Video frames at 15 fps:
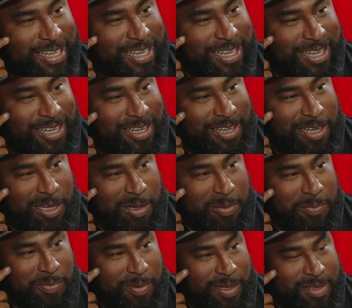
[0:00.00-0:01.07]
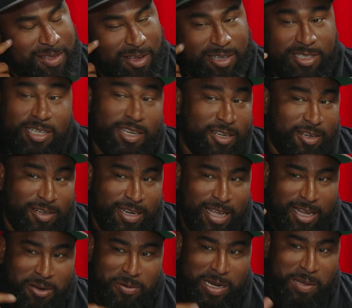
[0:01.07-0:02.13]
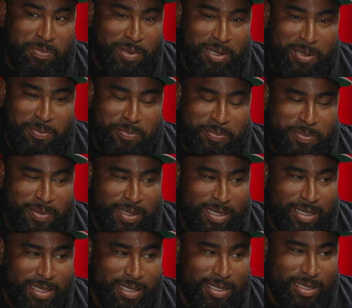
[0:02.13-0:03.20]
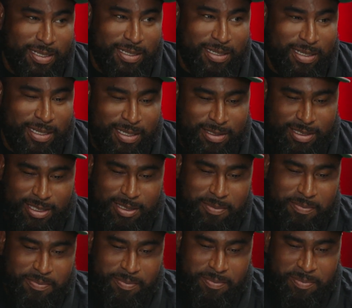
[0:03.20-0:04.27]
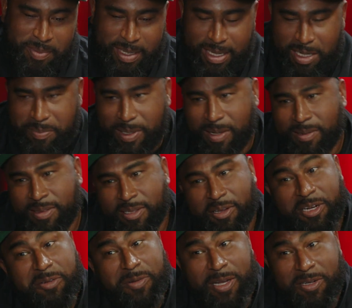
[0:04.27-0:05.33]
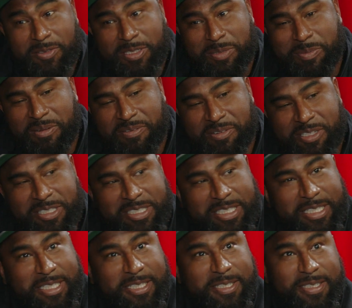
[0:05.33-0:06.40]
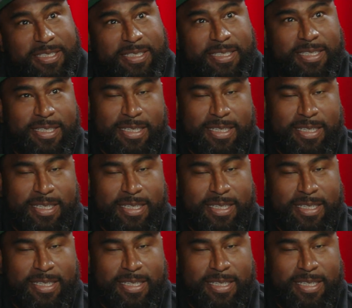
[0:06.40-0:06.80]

I started to learn how to ramp up and ended up buying about 30 rentals in my first year, and